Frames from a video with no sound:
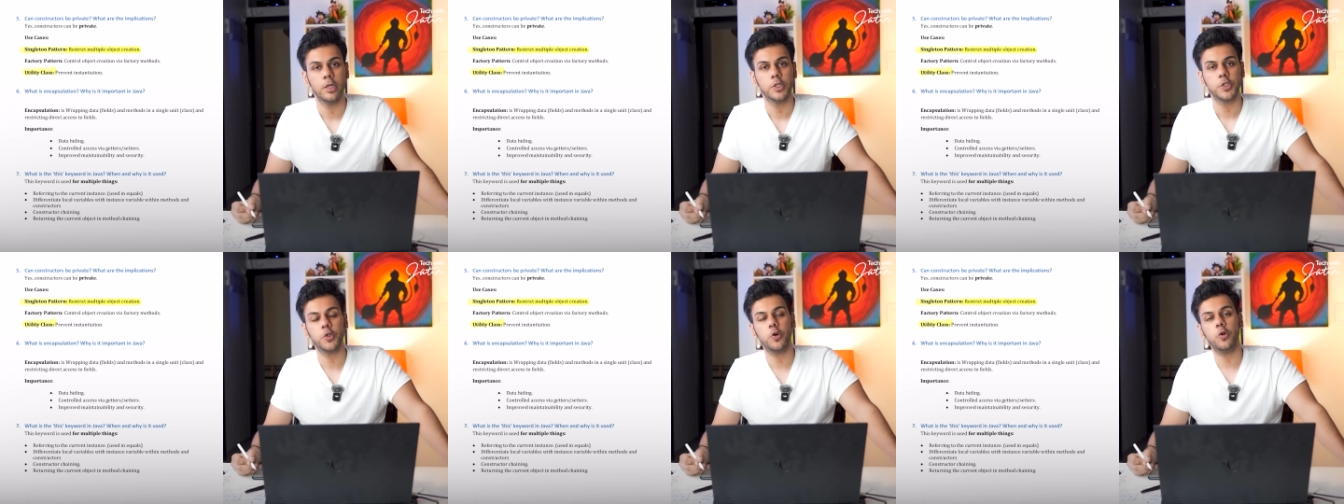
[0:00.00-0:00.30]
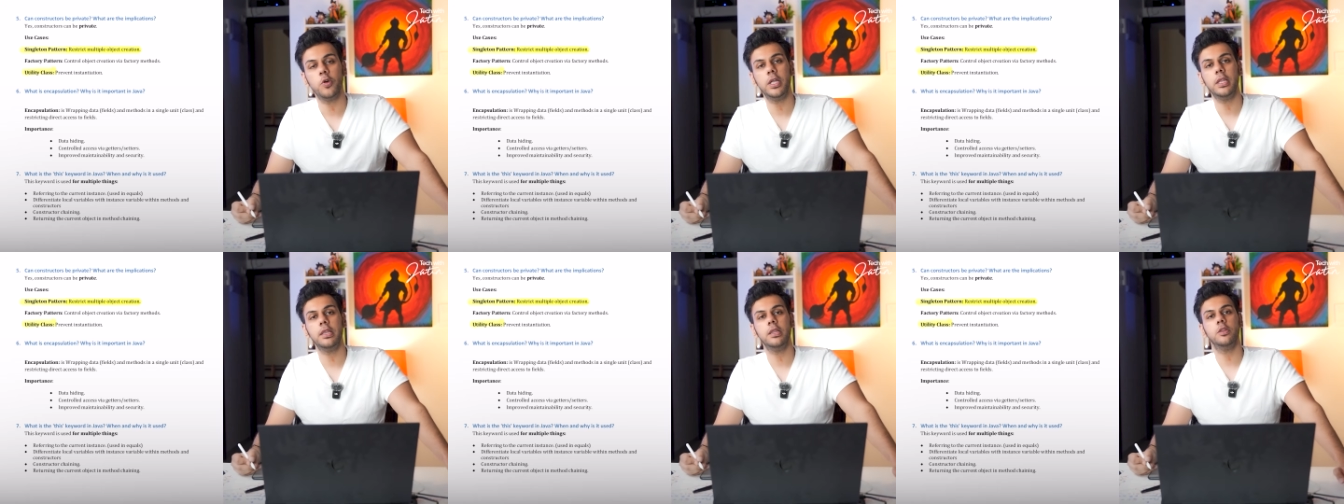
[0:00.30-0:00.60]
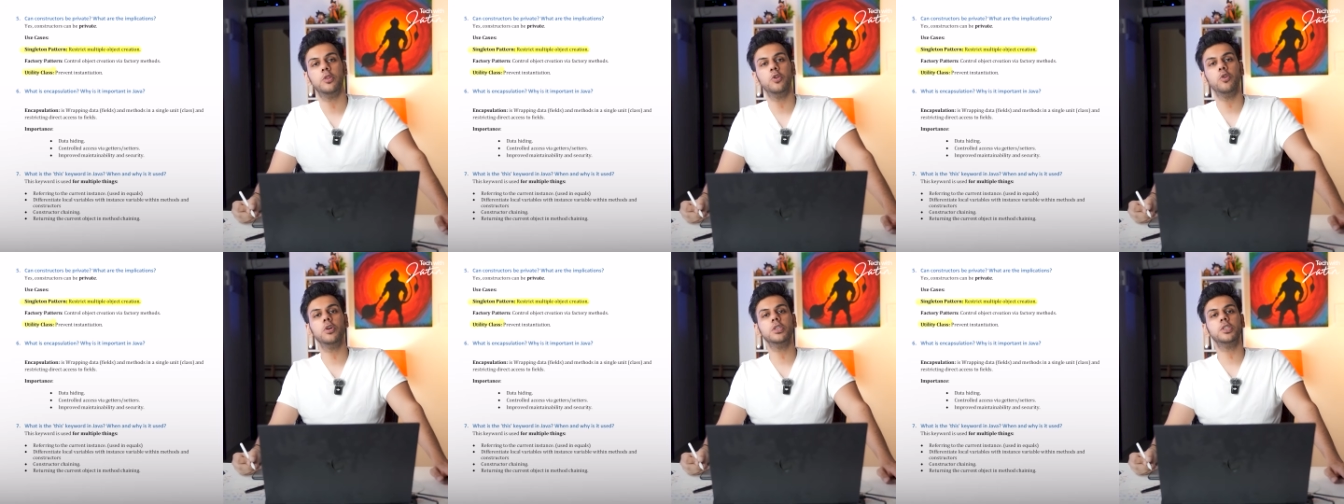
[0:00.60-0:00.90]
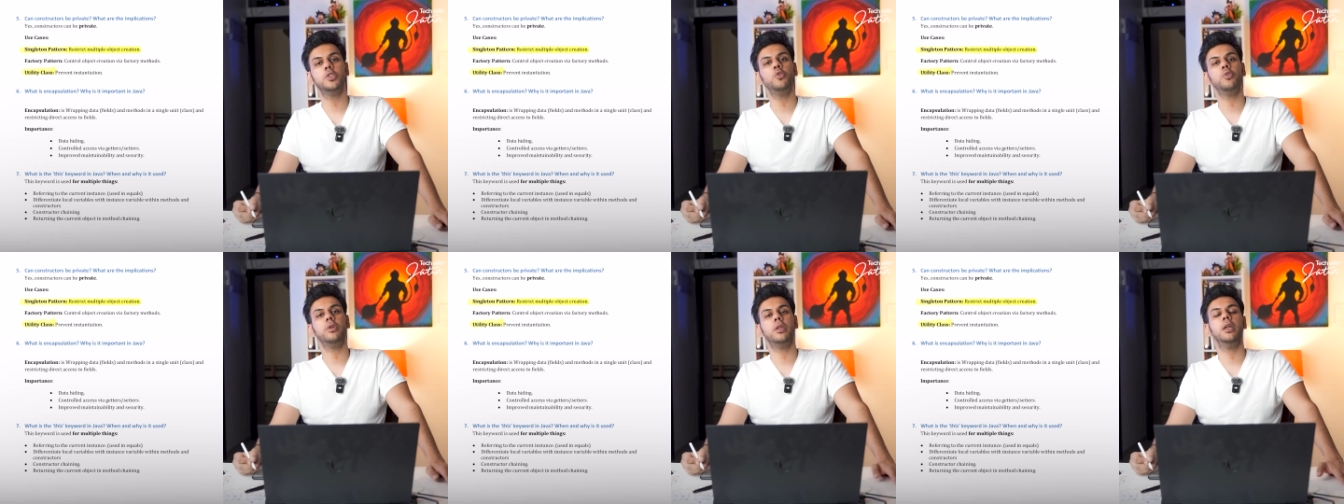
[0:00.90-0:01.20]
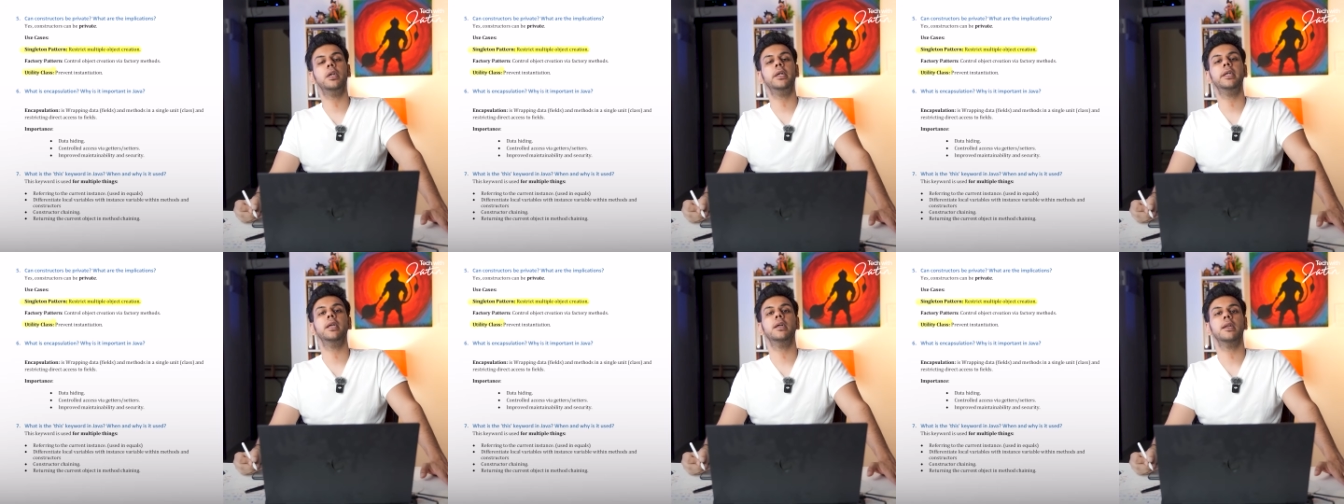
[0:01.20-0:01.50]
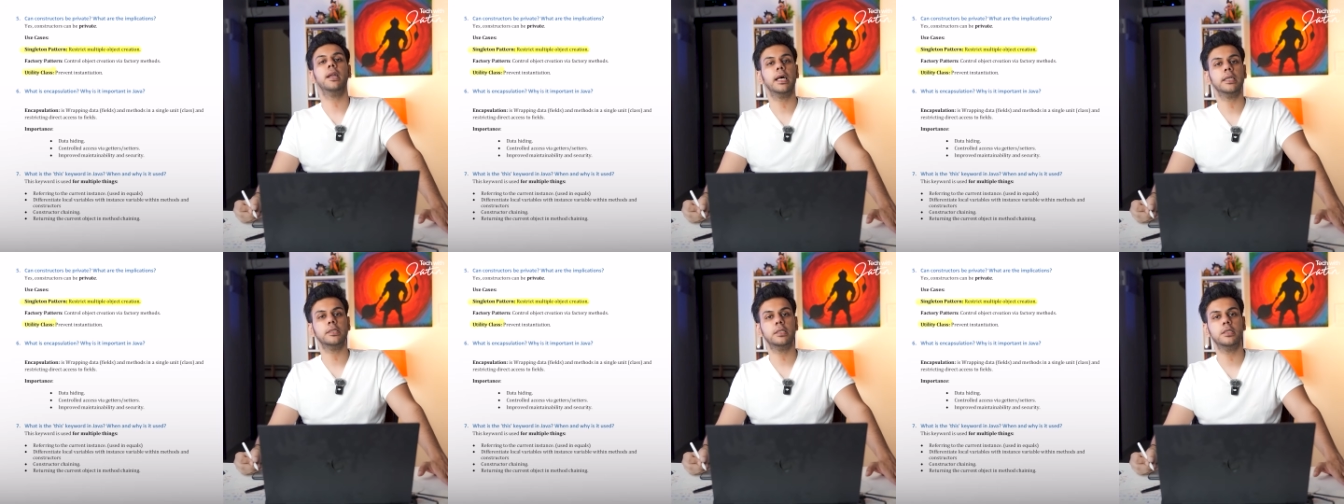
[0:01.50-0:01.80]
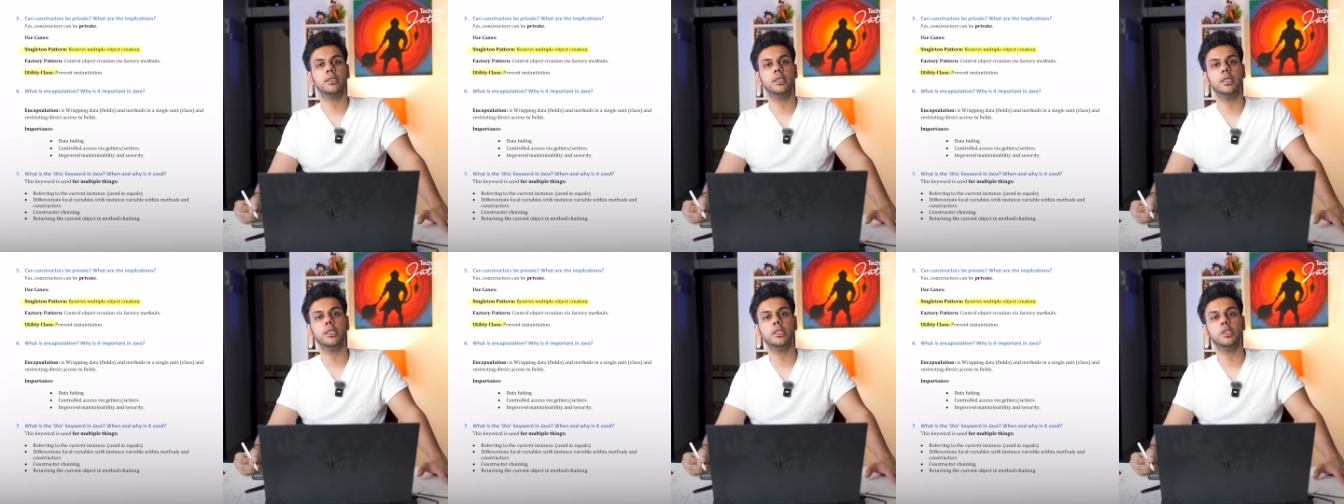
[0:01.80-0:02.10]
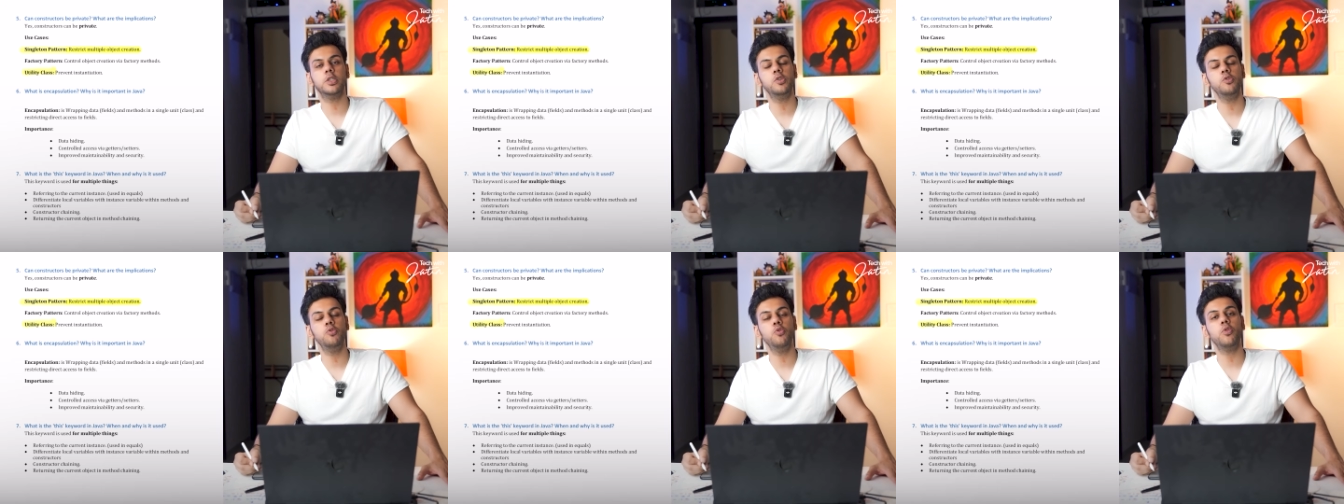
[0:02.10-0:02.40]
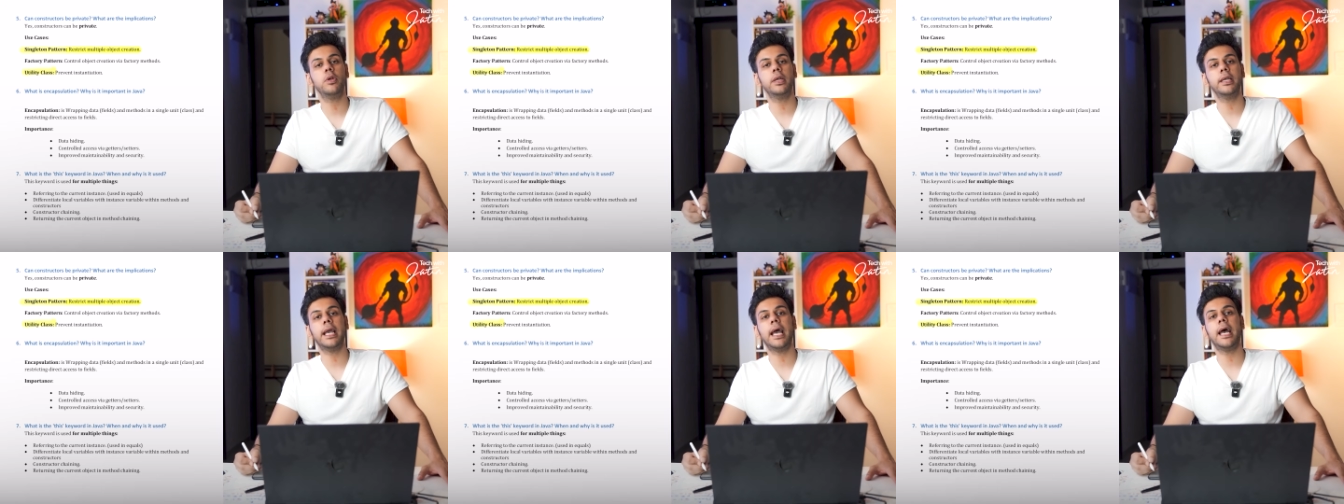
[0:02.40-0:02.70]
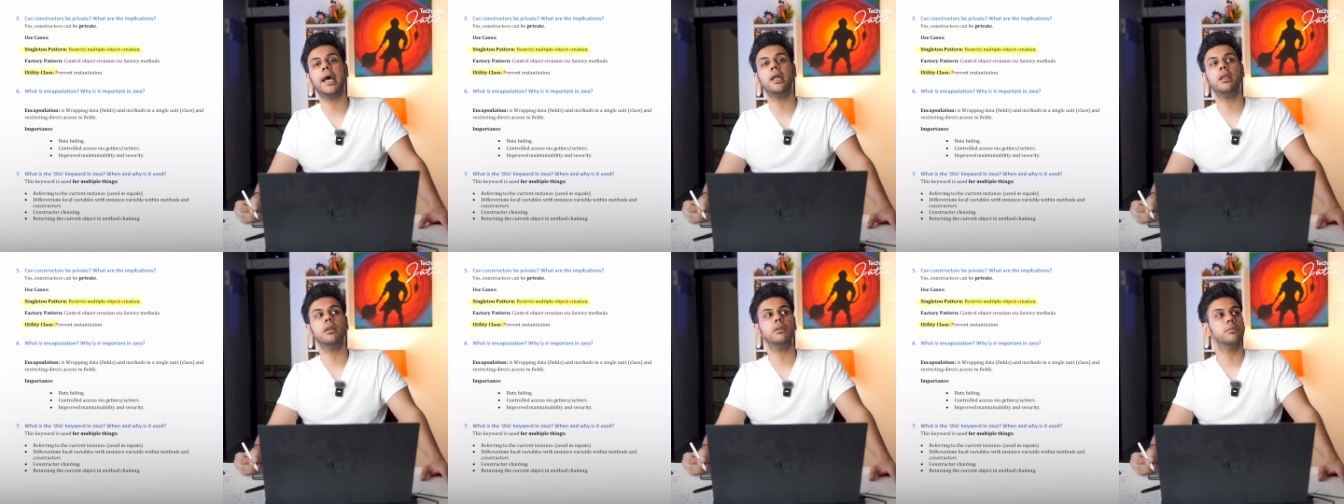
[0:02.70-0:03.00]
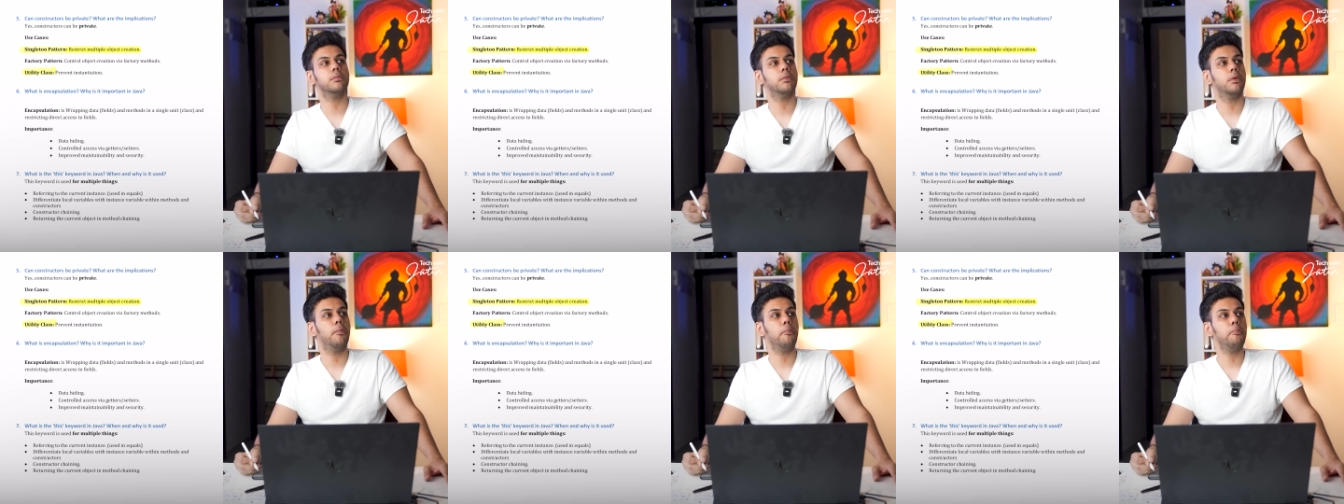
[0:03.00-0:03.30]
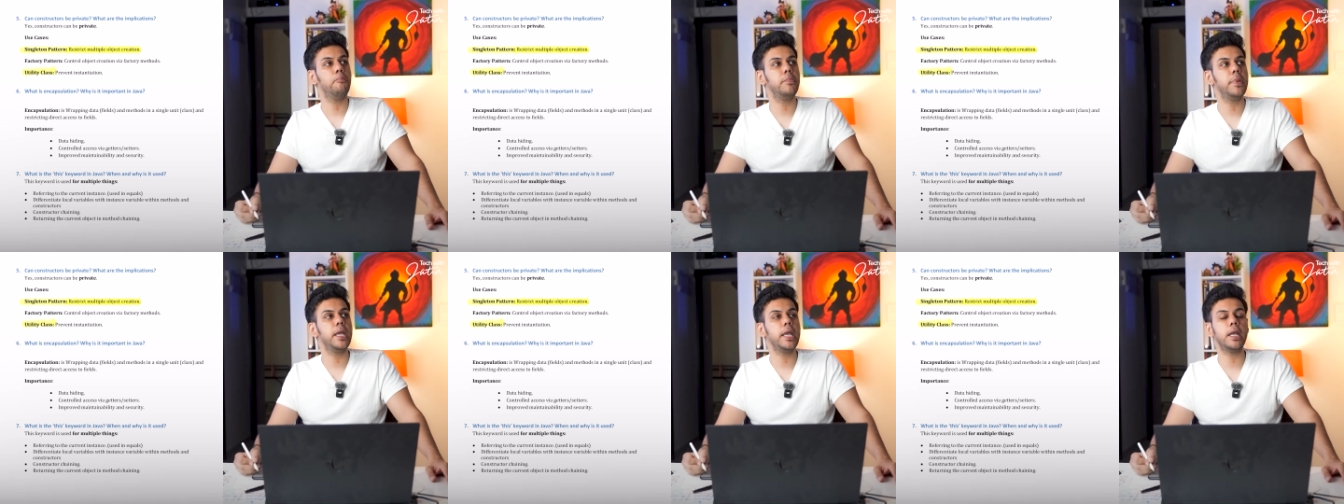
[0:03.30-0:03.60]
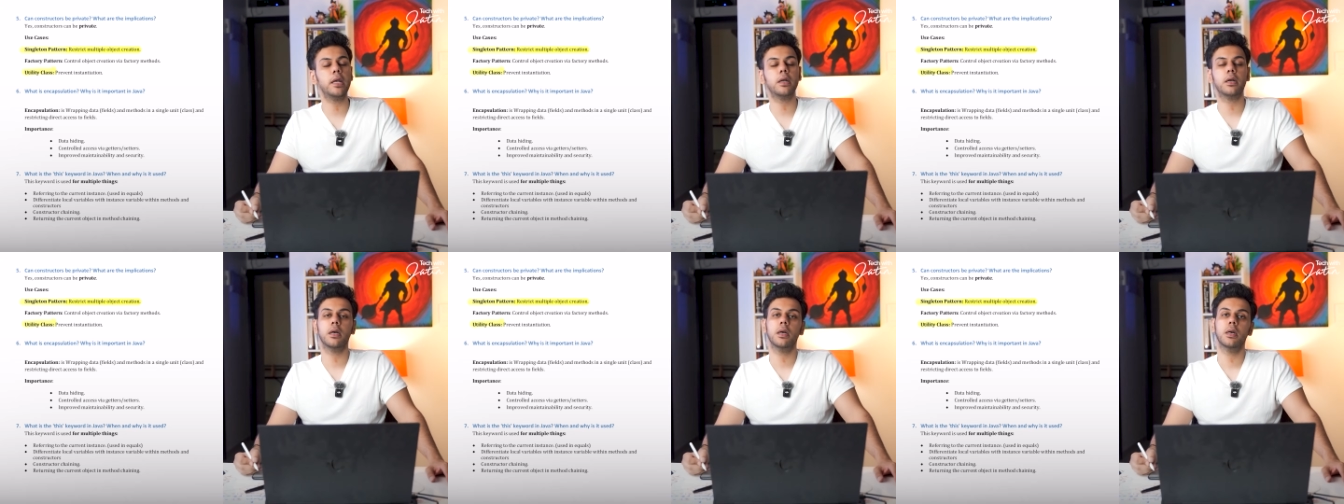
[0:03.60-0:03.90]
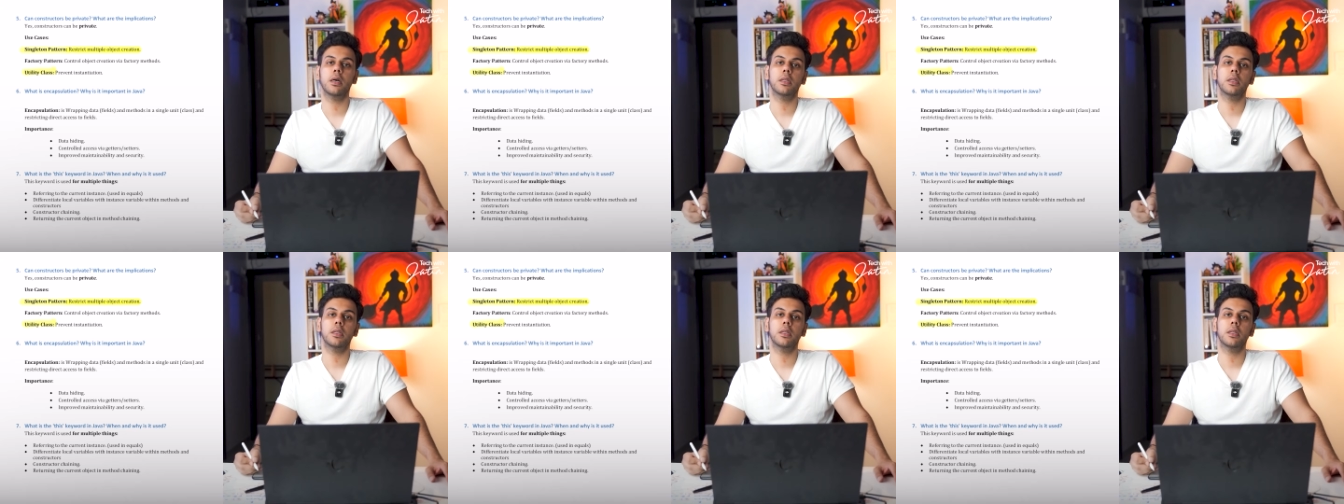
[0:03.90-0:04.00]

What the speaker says: So in those utility classes, you can make